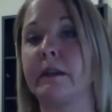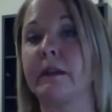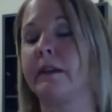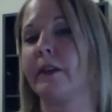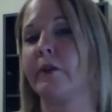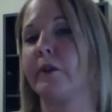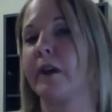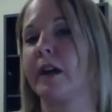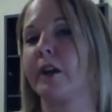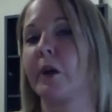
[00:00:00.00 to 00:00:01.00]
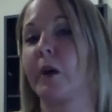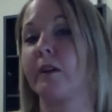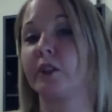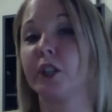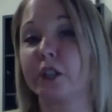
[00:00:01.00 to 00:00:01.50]
they don't know how to go
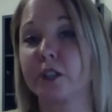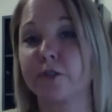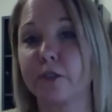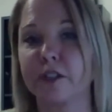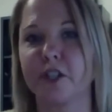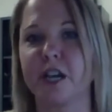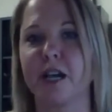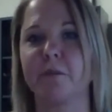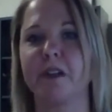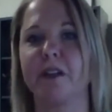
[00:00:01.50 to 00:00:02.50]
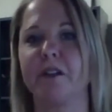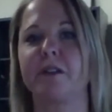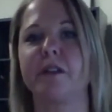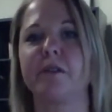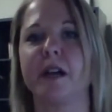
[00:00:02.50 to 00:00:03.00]
out and look for a job. They
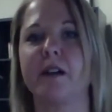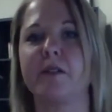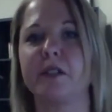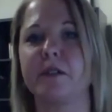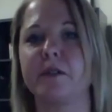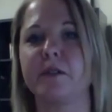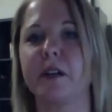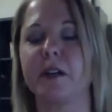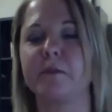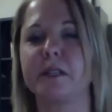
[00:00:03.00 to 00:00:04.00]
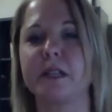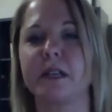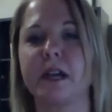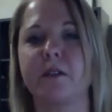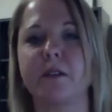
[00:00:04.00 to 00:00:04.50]
don't know how to
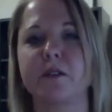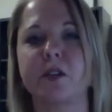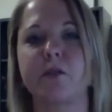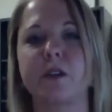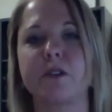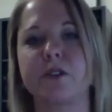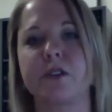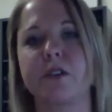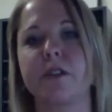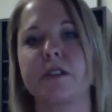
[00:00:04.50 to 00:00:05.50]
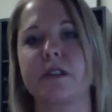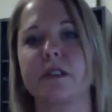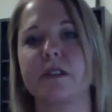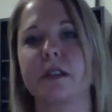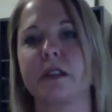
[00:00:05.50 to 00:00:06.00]
seek out those career
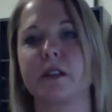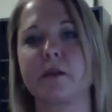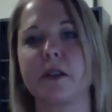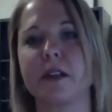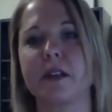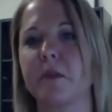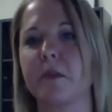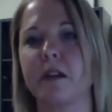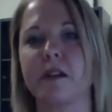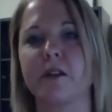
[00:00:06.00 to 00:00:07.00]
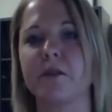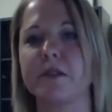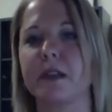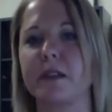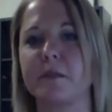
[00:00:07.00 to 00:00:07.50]
services and get their resume and all those
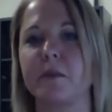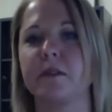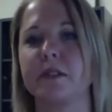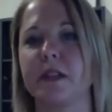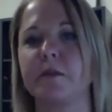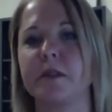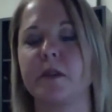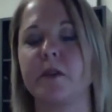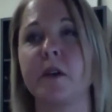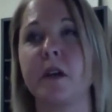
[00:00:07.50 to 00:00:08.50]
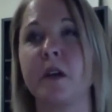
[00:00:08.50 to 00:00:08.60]
things built up. So